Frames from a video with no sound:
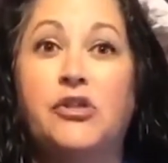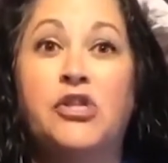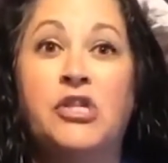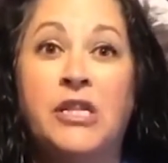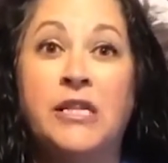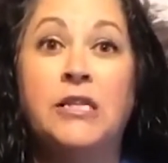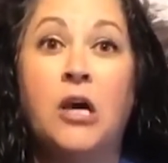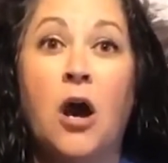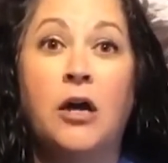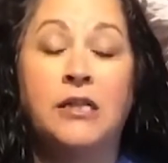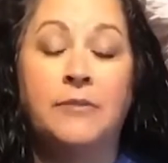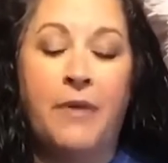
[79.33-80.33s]
she
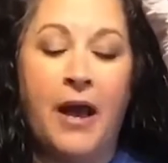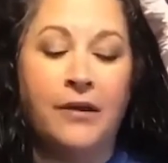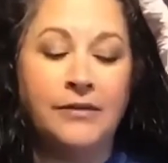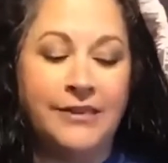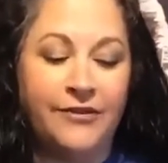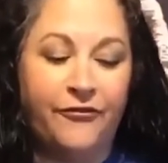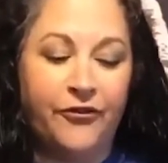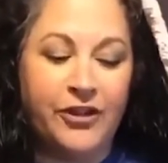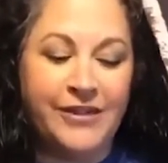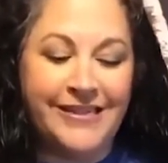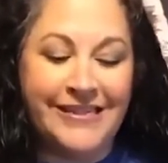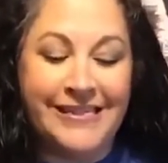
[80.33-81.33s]
talked about
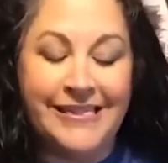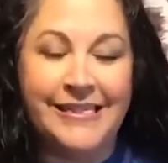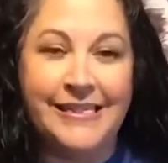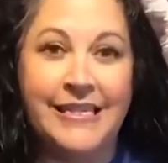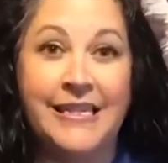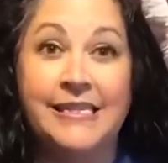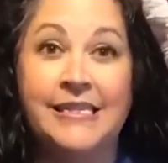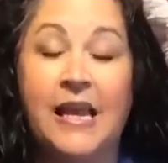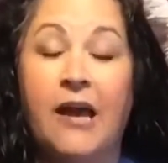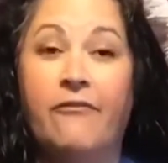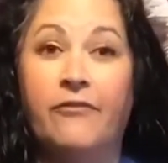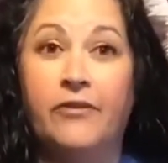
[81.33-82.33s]
different densities
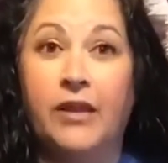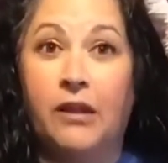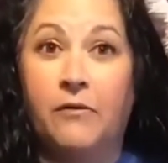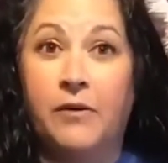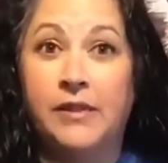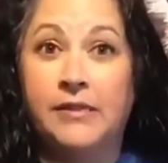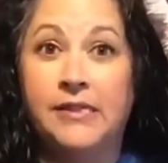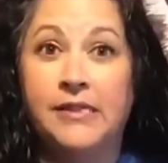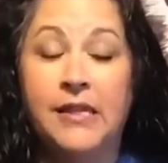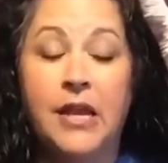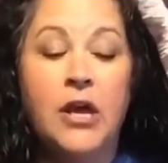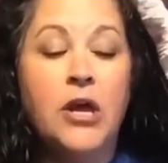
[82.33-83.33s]
of liquids.